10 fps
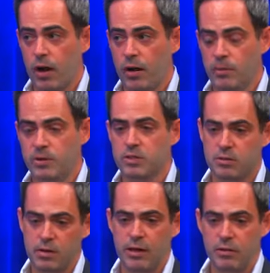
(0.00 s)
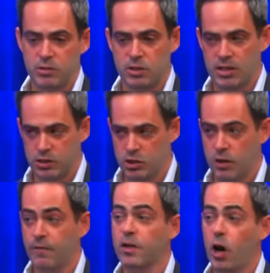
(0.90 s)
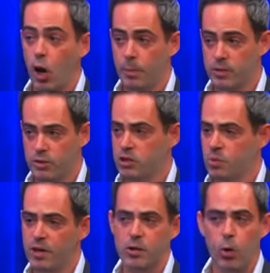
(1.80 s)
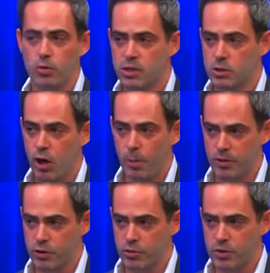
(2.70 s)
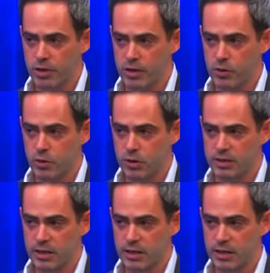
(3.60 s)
because the carpenters, we are the only carpenter union in New York City.